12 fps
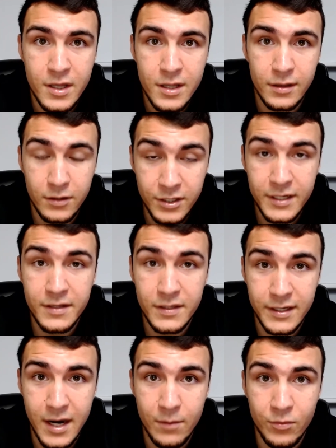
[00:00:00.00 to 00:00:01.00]
looking at the
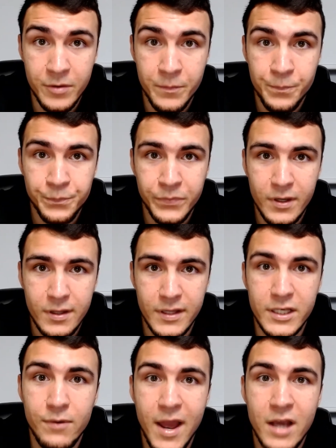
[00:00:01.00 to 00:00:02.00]
camera,
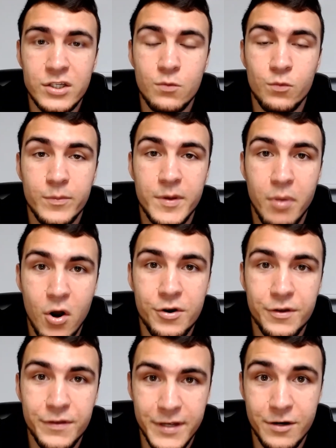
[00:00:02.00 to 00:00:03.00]
like you actually want to be
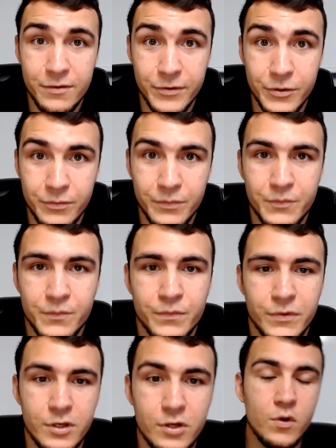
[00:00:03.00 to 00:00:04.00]
part of the interview.
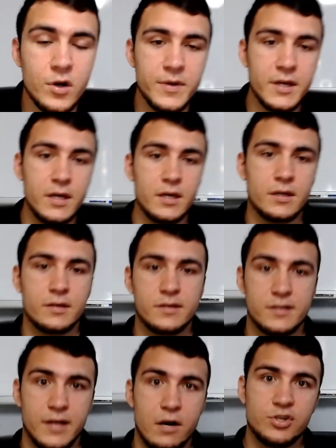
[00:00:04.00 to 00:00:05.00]
You don't want to be
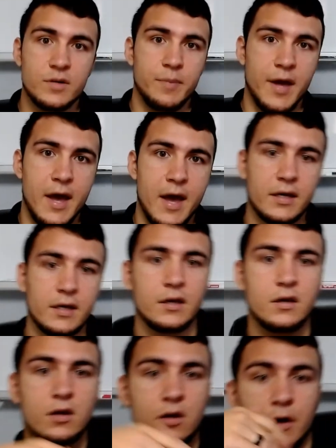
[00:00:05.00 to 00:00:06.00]
slouching back,
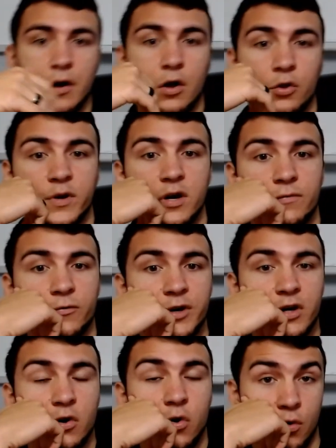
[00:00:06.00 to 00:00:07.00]
all the way over in a
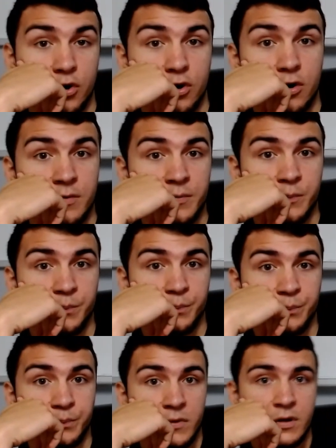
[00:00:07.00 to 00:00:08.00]
corner,
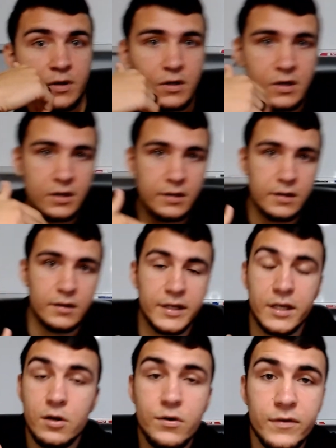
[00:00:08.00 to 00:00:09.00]

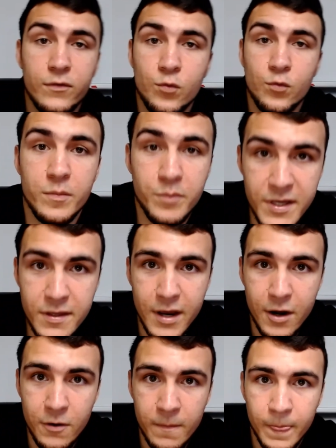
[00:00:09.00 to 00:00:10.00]
like you don't even want to be
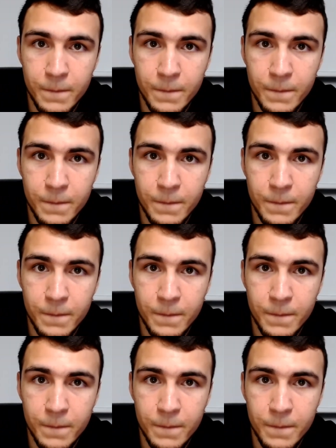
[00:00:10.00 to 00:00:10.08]
there,